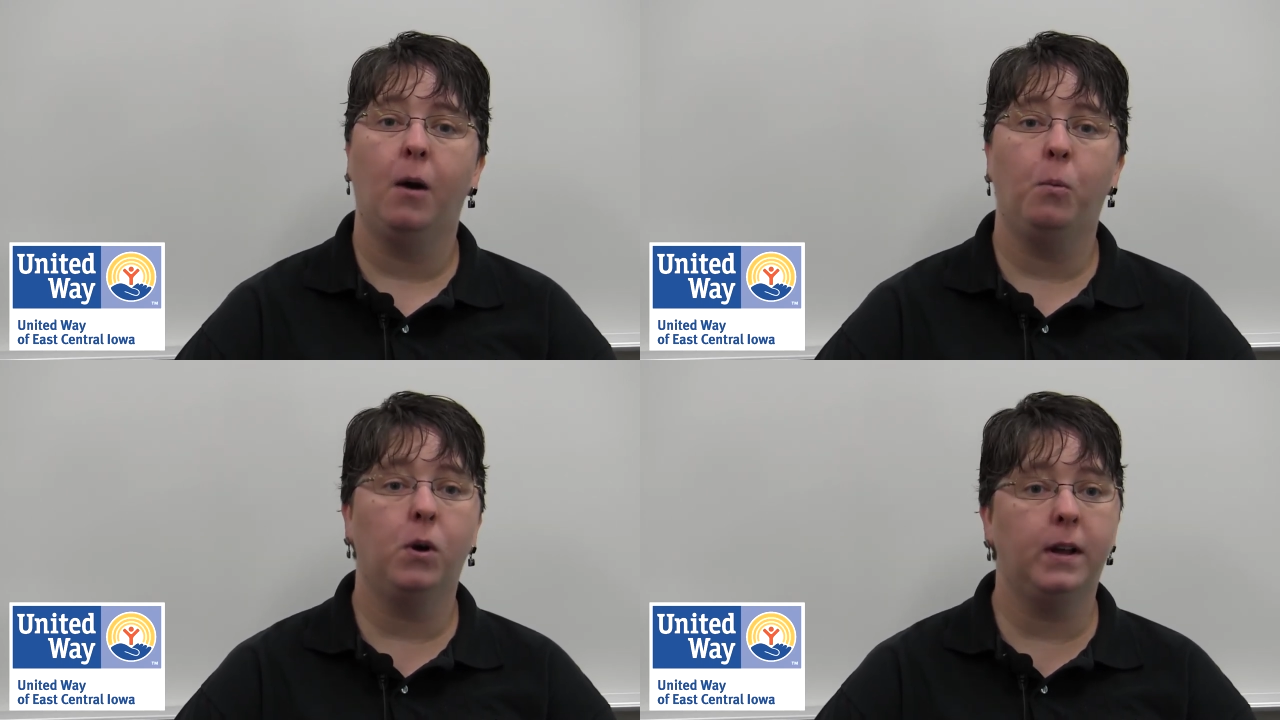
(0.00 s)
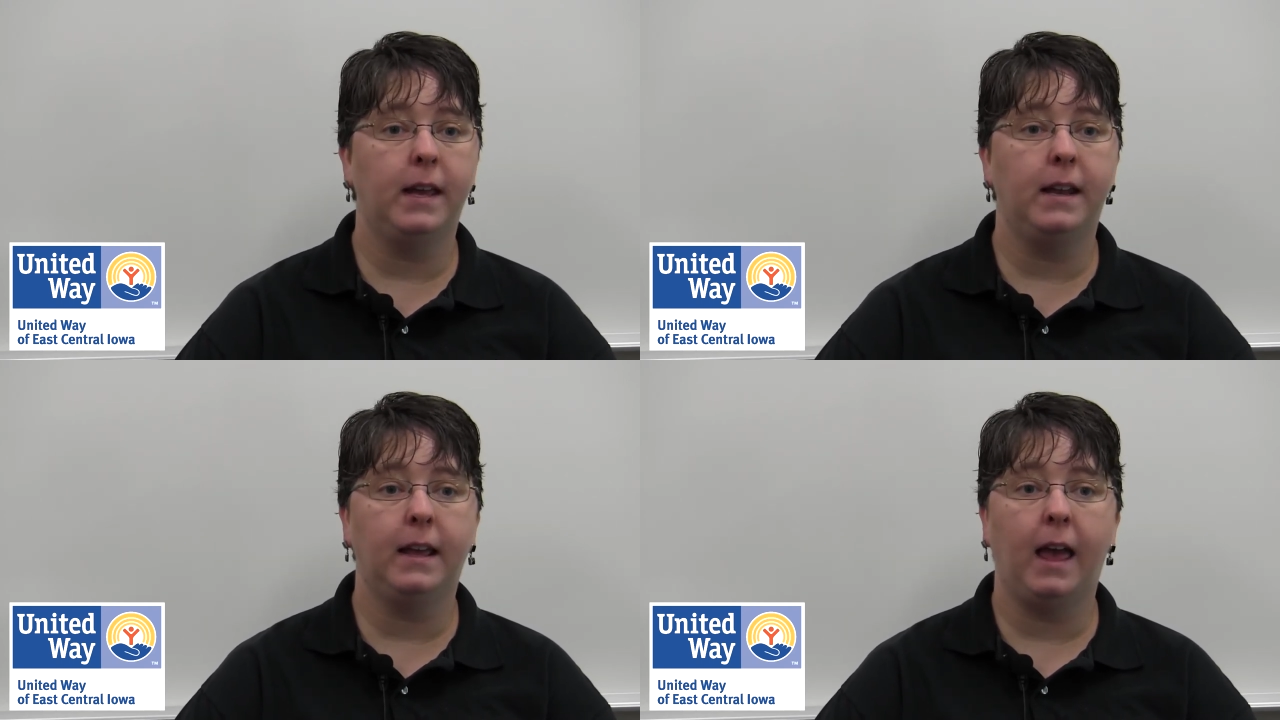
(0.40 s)

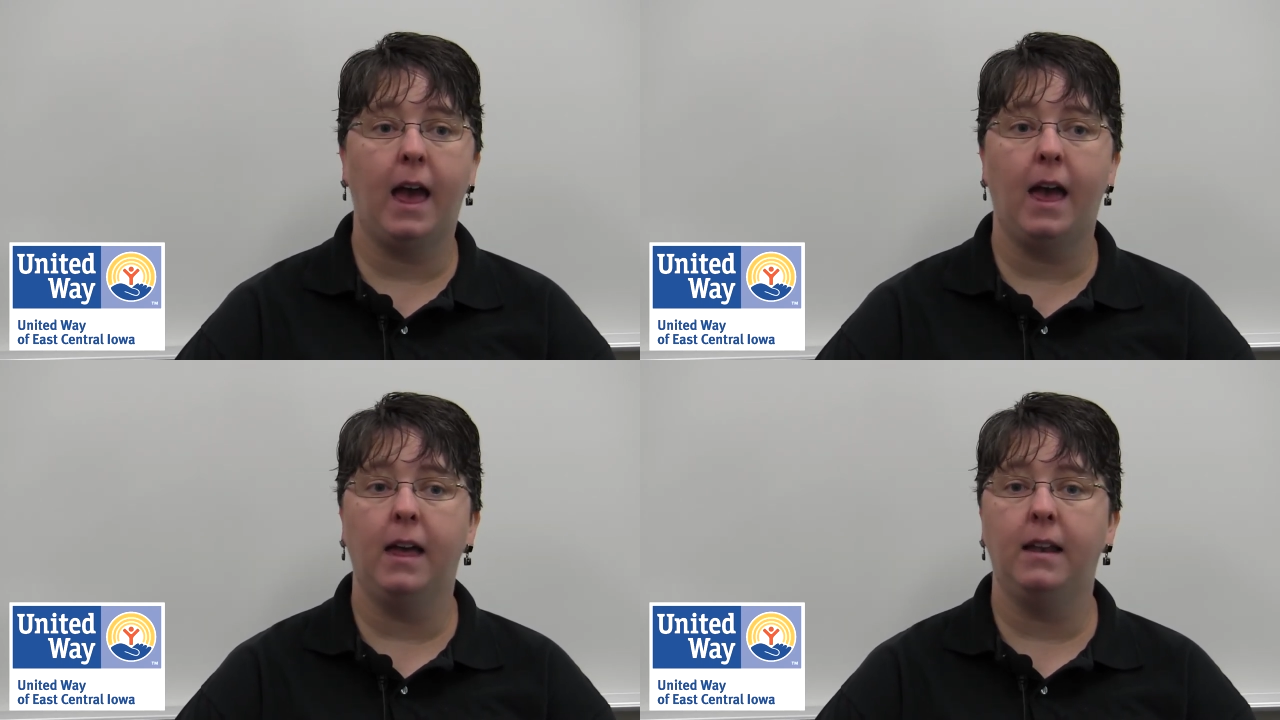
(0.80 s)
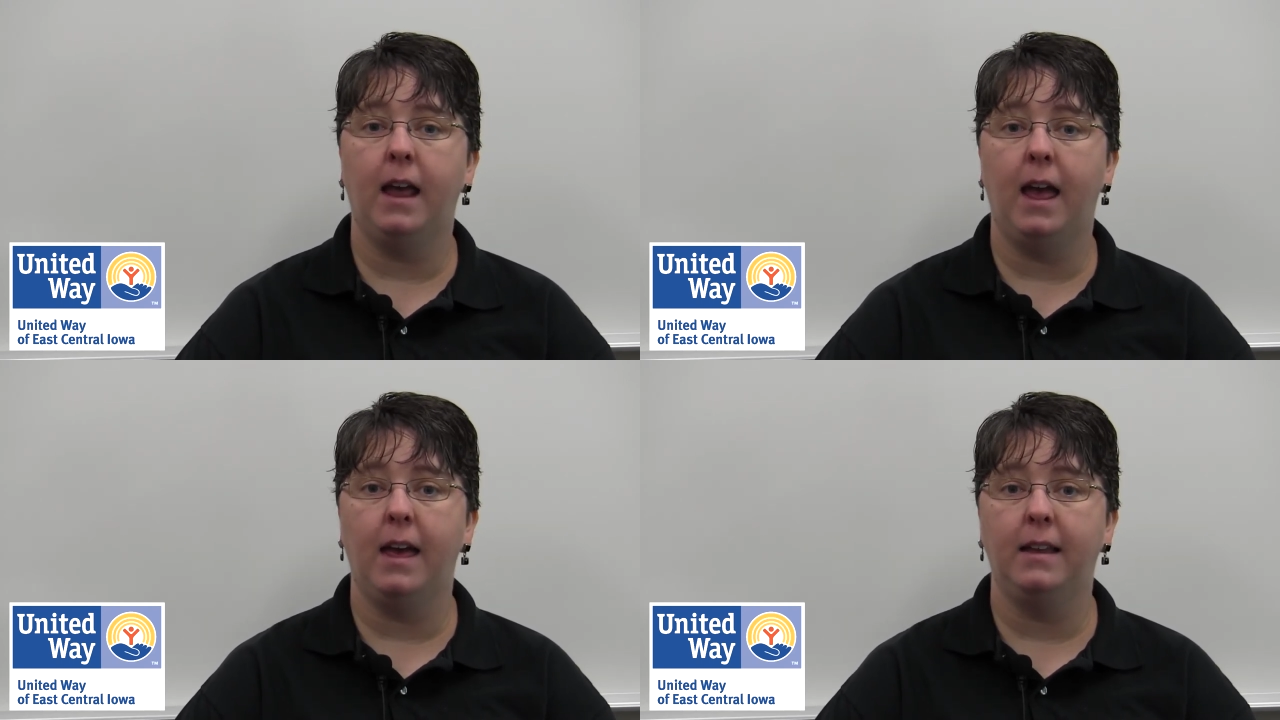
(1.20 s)
working
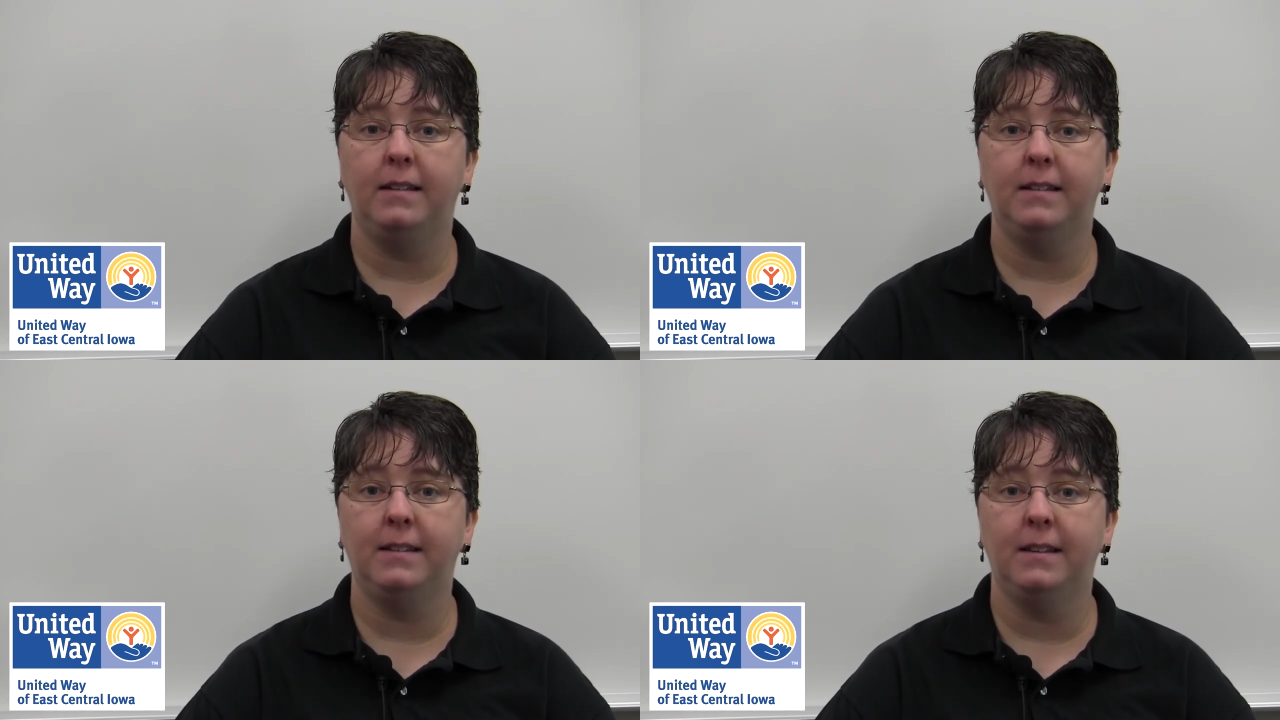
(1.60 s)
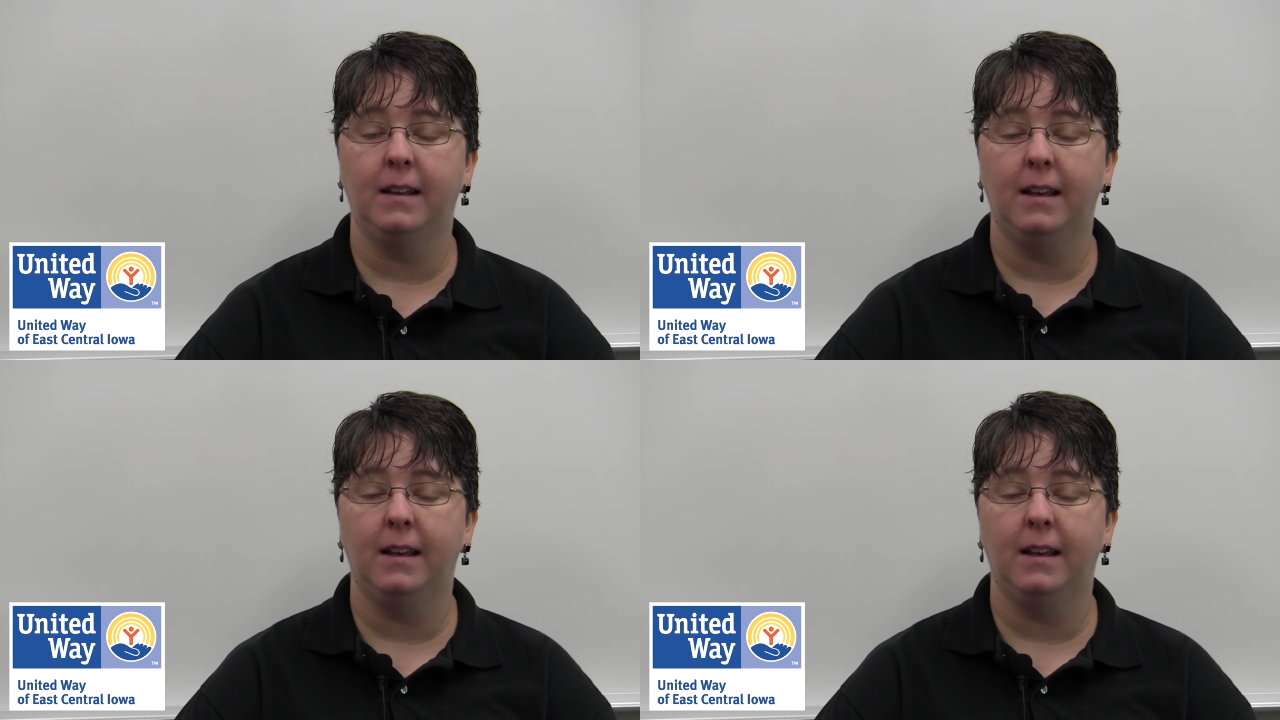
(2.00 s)
again and